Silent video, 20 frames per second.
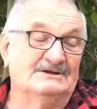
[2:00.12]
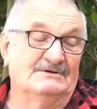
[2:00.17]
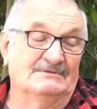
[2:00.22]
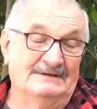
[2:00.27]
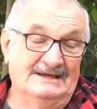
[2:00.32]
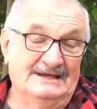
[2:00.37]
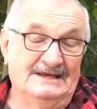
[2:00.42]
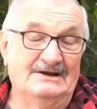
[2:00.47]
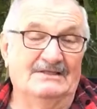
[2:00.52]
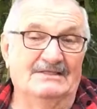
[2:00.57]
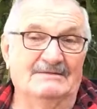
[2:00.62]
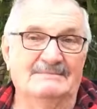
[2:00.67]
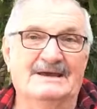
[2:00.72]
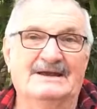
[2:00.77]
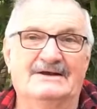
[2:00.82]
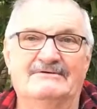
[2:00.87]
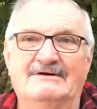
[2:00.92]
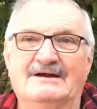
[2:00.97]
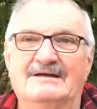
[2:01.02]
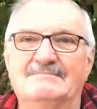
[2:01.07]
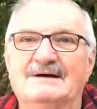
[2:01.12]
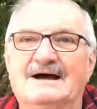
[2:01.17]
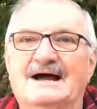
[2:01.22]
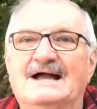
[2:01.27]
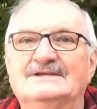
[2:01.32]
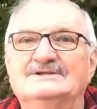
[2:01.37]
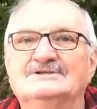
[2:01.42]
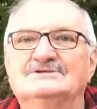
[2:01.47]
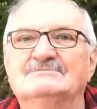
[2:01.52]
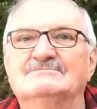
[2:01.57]
so we can get on the Manta Ray
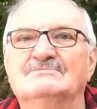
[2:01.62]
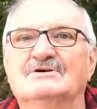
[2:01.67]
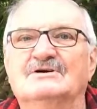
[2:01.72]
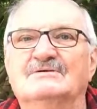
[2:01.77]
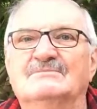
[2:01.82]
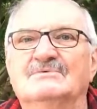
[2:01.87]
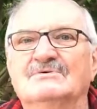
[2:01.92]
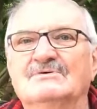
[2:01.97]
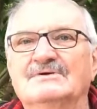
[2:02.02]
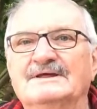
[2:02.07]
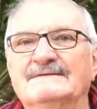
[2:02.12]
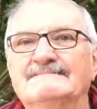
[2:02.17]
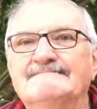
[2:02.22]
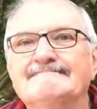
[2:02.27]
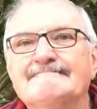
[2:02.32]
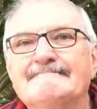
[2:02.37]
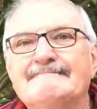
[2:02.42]
barge tomorrow morning,